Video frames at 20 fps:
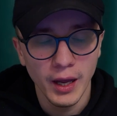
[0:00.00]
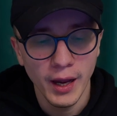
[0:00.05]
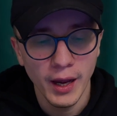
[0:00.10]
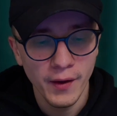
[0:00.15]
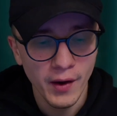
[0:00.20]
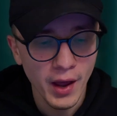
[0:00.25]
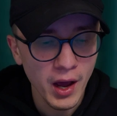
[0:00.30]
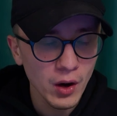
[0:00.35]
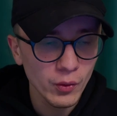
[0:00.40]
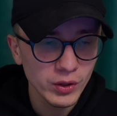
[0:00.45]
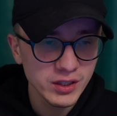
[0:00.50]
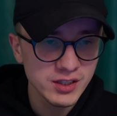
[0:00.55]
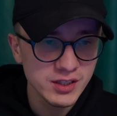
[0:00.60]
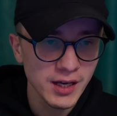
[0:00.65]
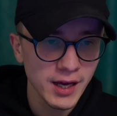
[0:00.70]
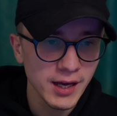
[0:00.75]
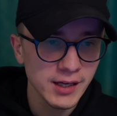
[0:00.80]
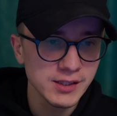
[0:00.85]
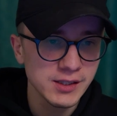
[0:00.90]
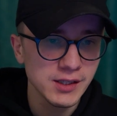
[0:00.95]
now it
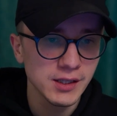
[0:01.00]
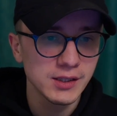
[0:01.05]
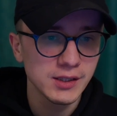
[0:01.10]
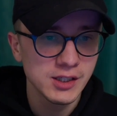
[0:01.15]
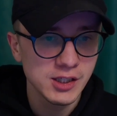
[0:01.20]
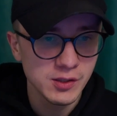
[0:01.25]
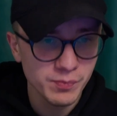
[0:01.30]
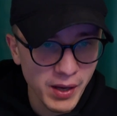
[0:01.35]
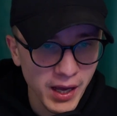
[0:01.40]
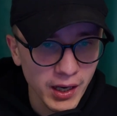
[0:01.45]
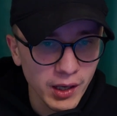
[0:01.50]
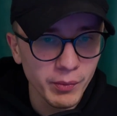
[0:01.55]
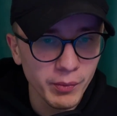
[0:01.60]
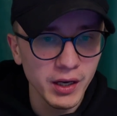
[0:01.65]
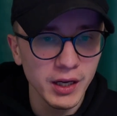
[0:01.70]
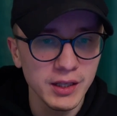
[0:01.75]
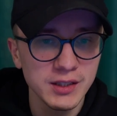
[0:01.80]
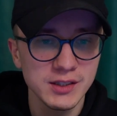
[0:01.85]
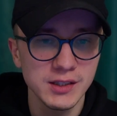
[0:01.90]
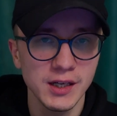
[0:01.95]
says spend
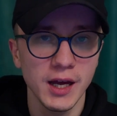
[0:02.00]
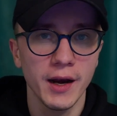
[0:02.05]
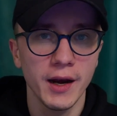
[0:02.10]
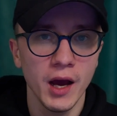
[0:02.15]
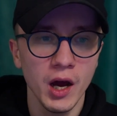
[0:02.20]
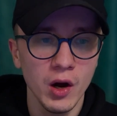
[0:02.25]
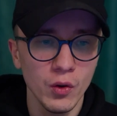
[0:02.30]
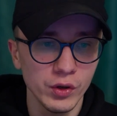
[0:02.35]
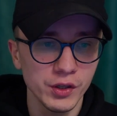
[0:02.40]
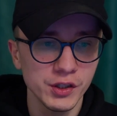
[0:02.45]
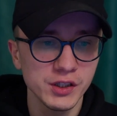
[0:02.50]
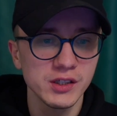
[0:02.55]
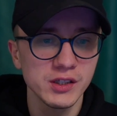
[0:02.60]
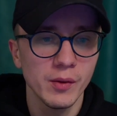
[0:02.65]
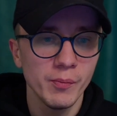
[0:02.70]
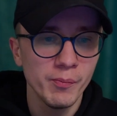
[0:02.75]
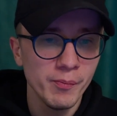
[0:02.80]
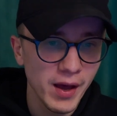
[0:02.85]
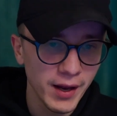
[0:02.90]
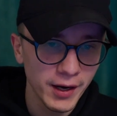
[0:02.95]
minutes, not hours,
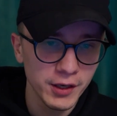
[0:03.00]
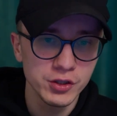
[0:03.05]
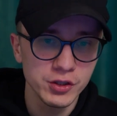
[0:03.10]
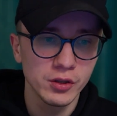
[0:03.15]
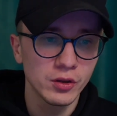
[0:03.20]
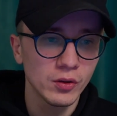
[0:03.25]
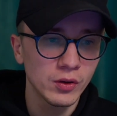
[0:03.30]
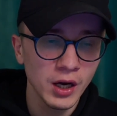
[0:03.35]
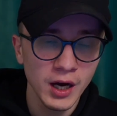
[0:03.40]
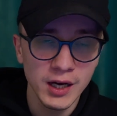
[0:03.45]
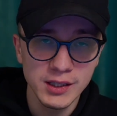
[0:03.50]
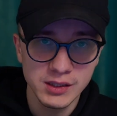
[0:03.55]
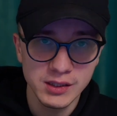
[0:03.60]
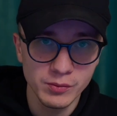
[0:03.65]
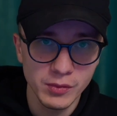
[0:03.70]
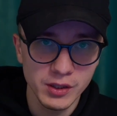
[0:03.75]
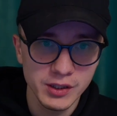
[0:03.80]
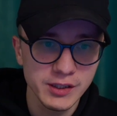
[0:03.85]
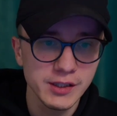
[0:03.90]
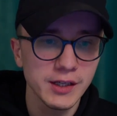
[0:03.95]
managing your
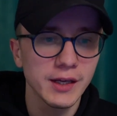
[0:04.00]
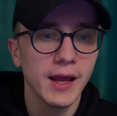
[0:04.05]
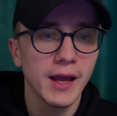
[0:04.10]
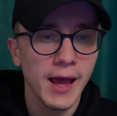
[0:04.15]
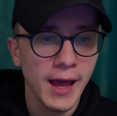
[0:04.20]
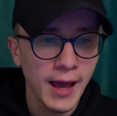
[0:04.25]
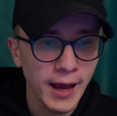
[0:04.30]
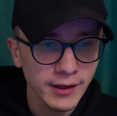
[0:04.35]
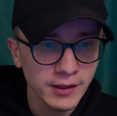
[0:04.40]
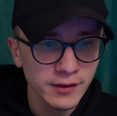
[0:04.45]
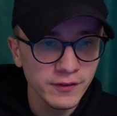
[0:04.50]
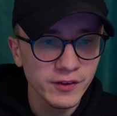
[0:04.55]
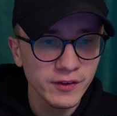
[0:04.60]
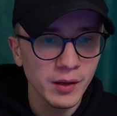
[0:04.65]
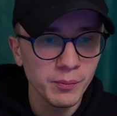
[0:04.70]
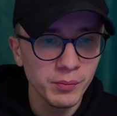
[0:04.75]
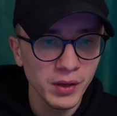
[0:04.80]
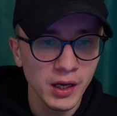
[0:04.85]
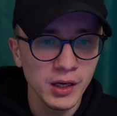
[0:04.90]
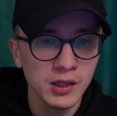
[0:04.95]
customers. Active
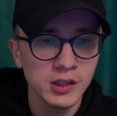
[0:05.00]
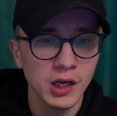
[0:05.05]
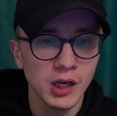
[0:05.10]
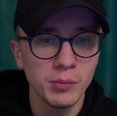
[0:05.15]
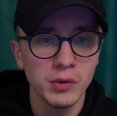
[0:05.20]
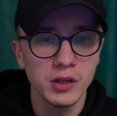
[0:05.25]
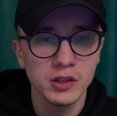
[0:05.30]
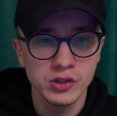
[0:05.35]
campaign doubles your